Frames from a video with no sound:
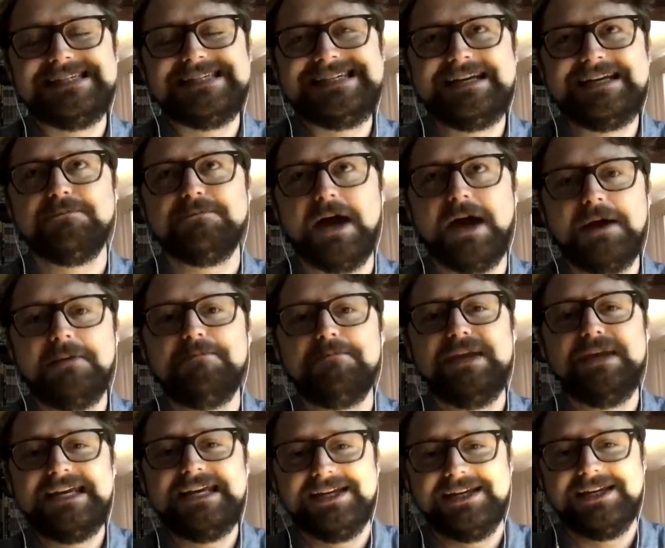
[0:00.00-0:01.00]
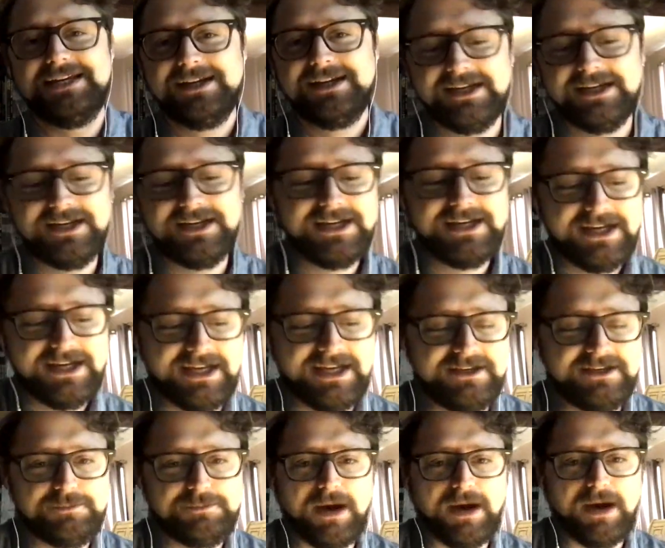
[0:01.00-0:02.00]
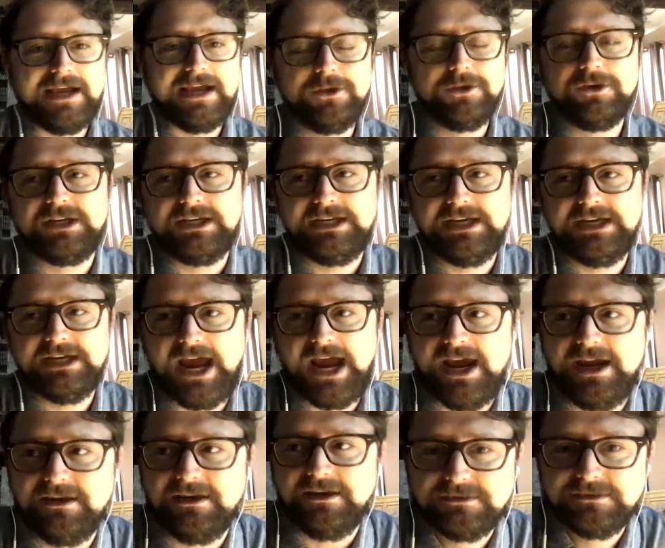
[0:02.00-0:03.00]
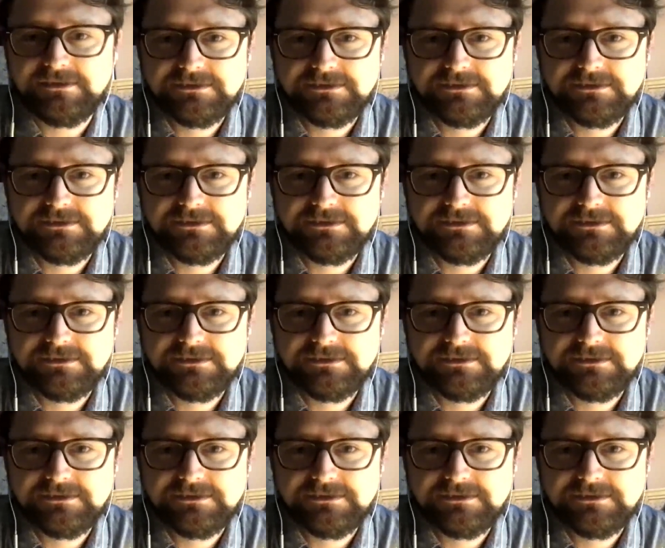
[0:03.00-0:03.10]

might be is by looking at